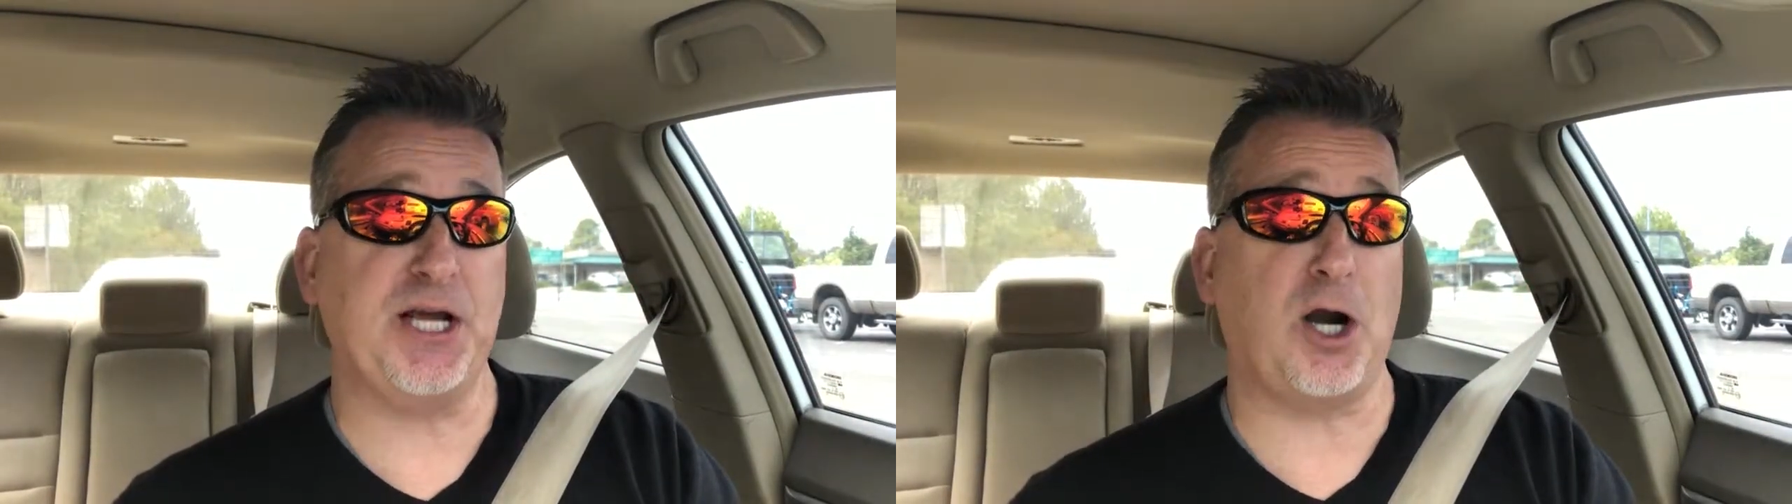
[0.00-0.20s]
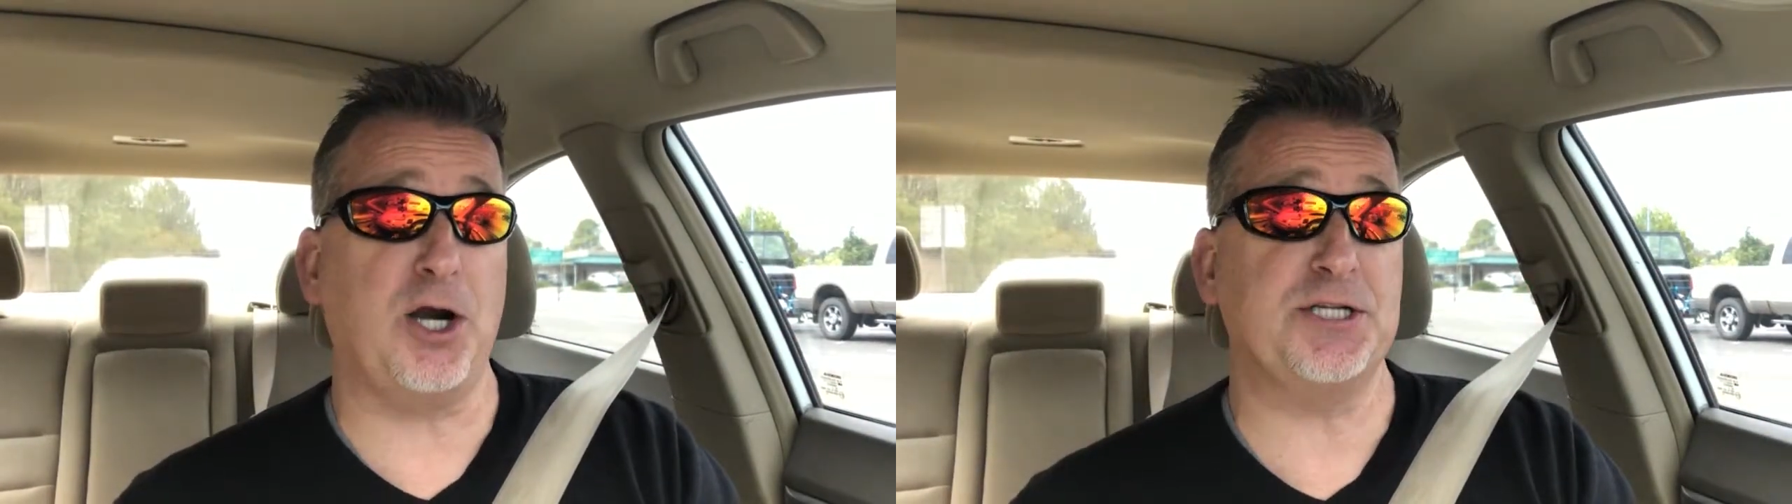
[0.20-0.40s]

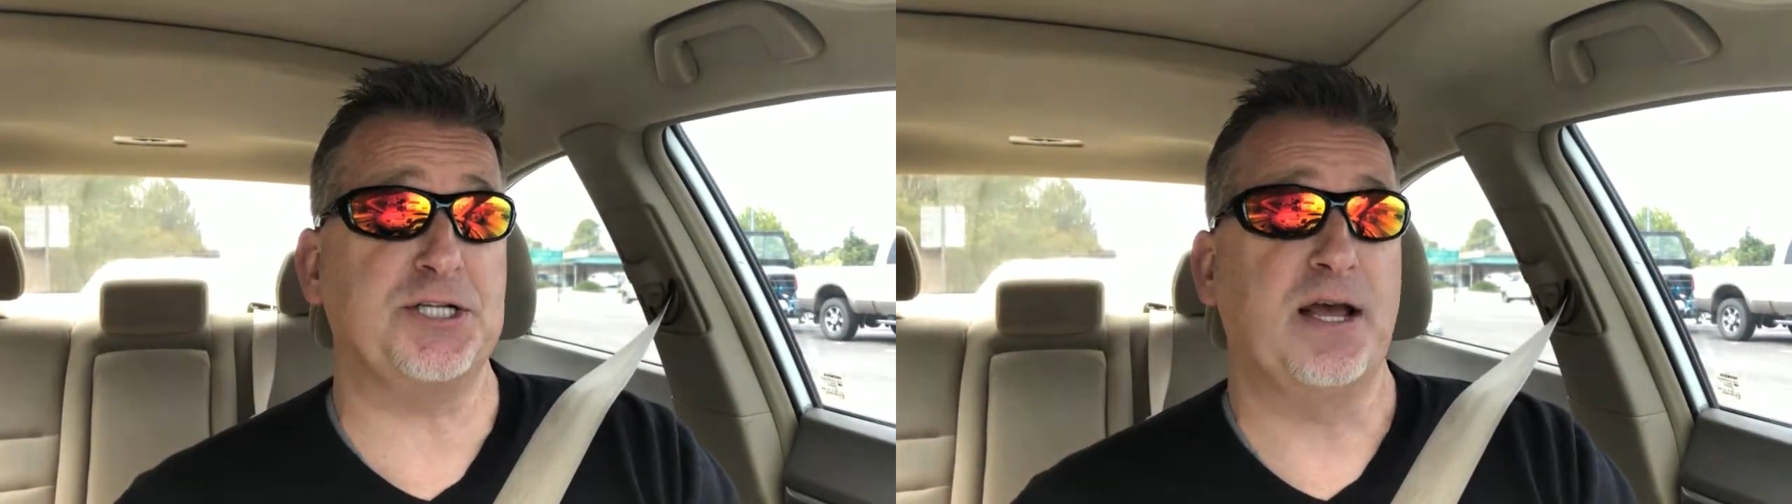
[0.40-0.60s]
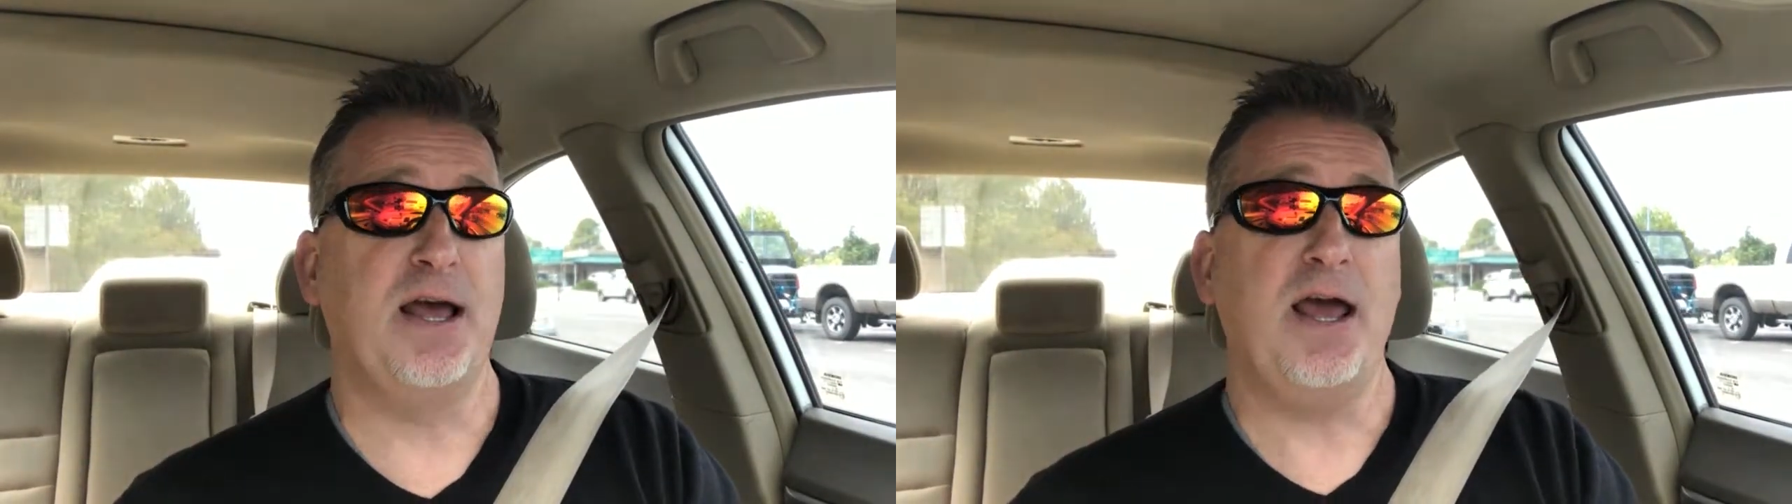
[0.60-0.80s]

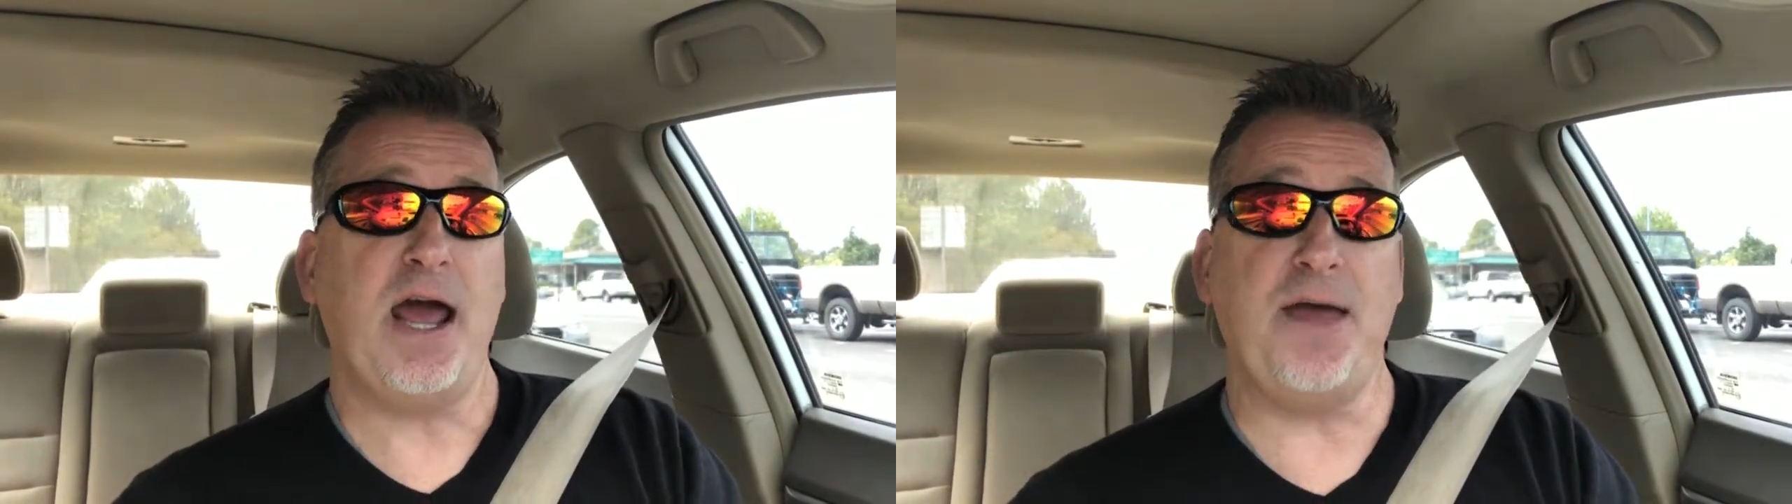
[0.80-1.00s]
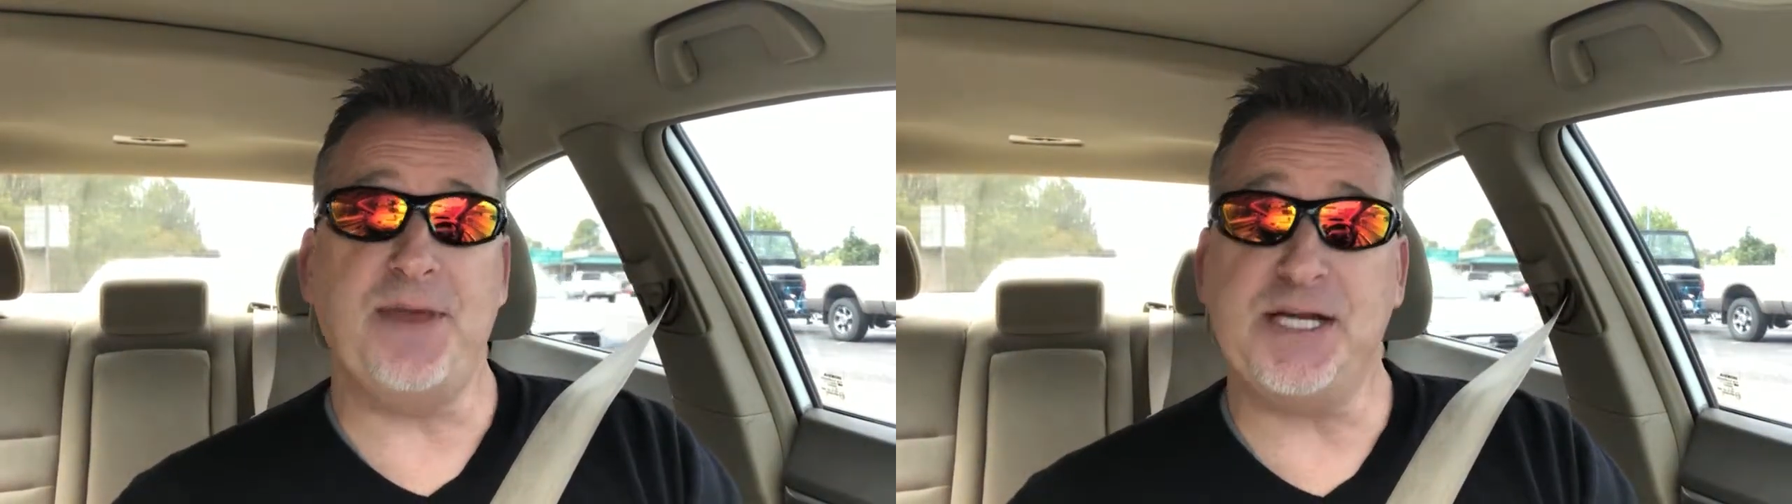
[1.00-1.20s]
cards,
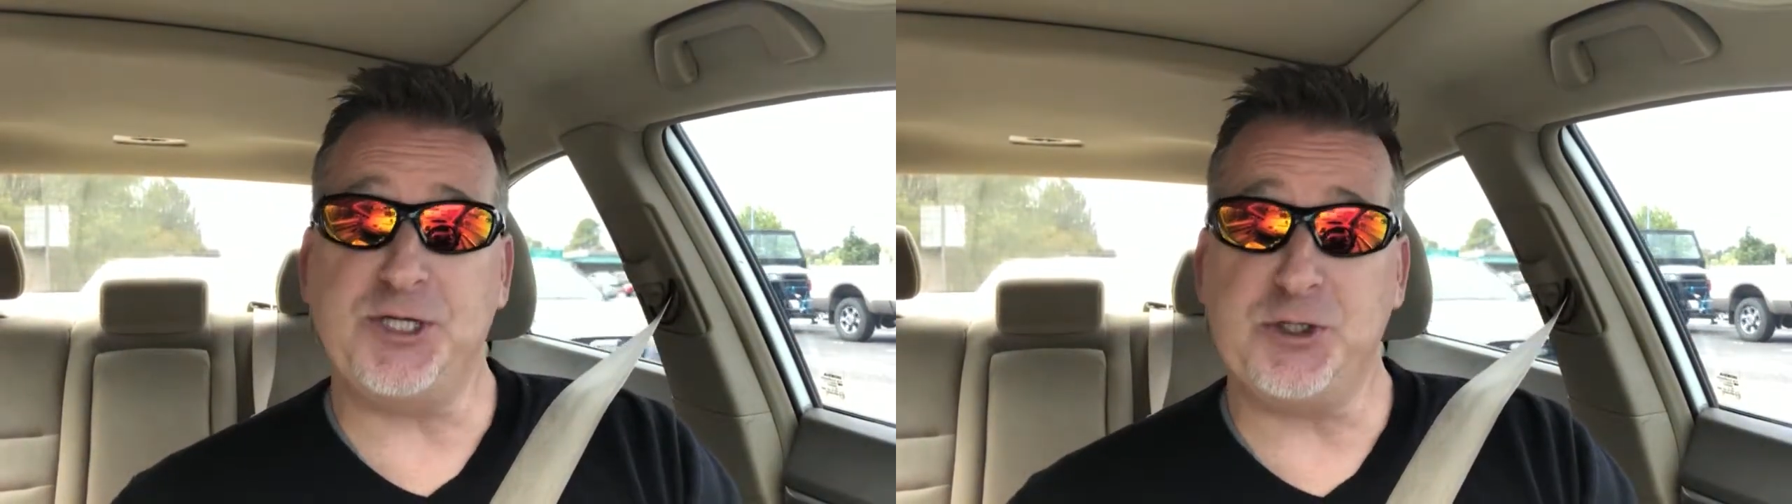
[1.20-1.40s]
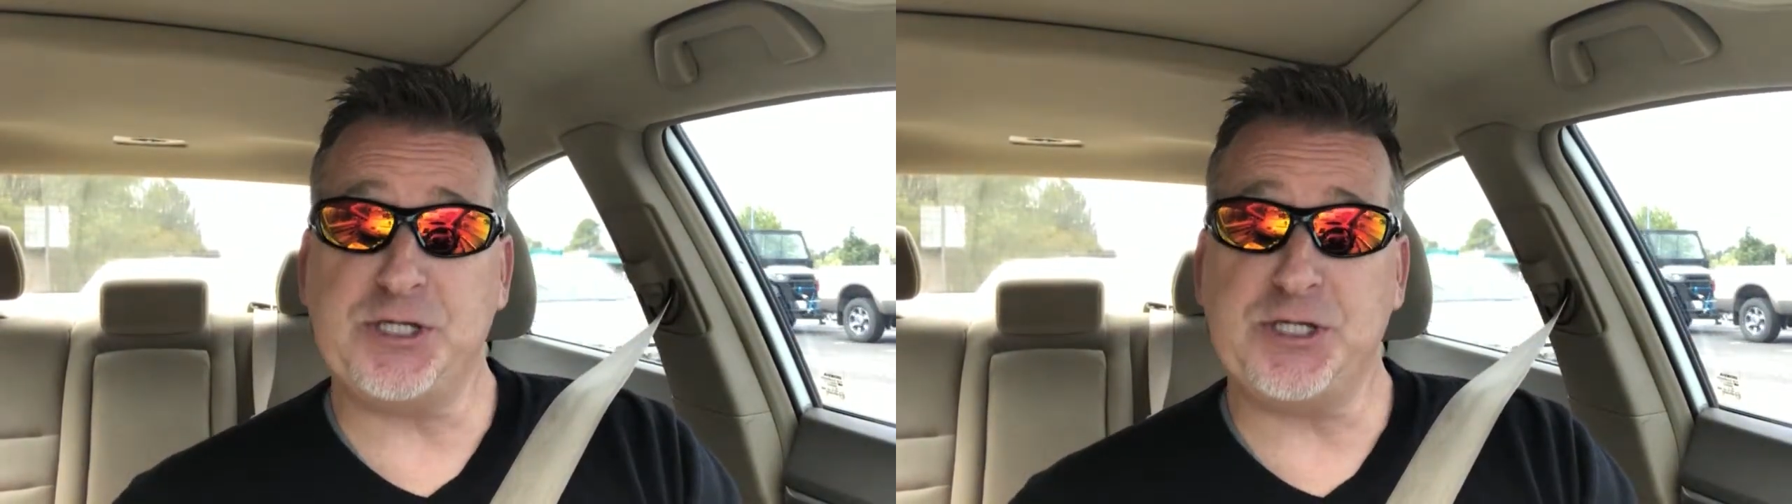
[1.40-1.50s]
and they do